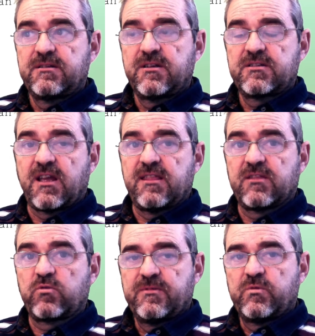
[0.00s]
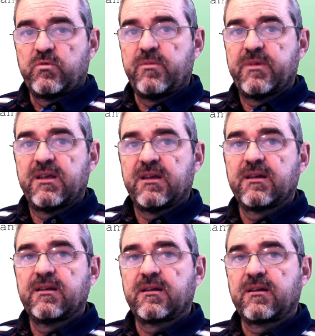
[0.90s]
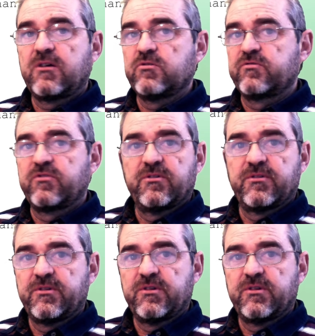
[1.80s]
say that we may account for,